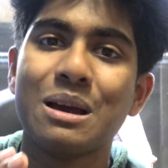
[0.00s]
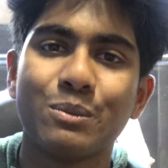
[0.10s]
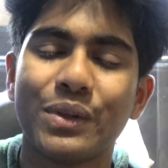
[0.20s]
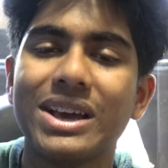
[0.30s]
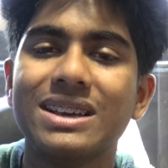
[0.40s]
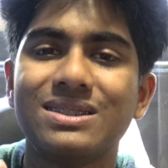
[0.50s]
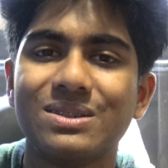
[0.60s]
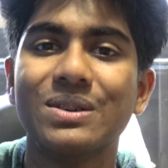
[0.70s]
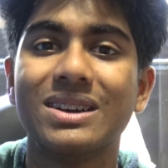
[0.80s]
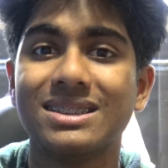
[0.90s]
please
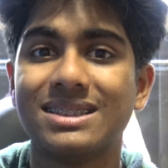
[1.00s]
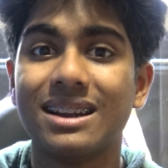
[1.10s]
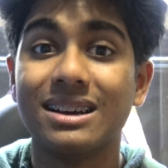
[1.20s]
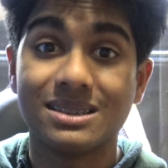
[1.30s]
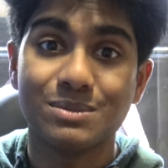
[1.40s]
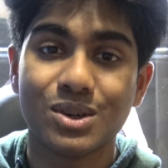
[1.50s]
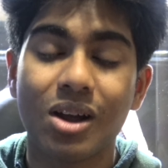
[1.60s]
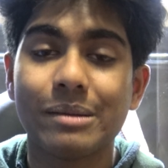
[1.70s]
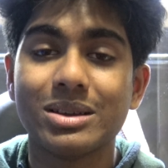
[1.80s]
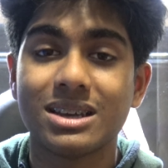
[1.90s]
do consider
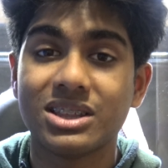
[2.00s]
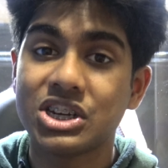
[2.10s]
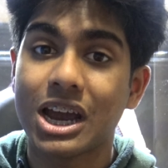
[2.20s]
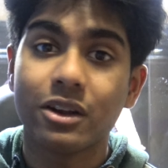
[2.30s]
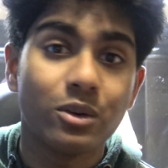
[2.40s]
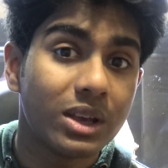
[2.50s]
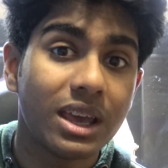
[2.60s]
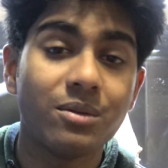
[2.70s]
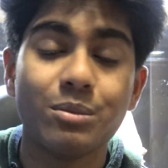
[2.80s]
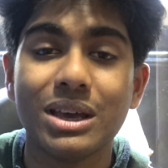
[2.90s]
subscribing to the channel,
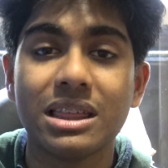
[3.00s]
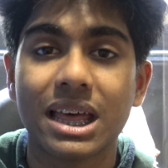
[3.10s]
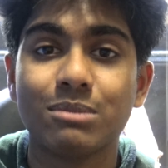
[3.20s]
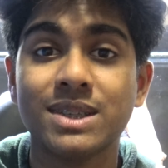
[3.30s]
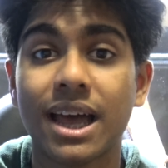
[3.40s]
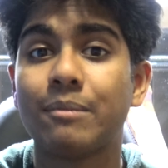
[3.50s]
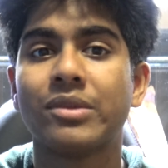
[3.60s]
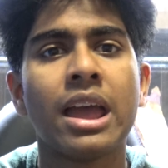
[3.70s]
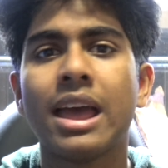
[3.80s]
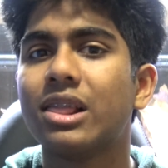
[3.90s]
give a big thumbs up.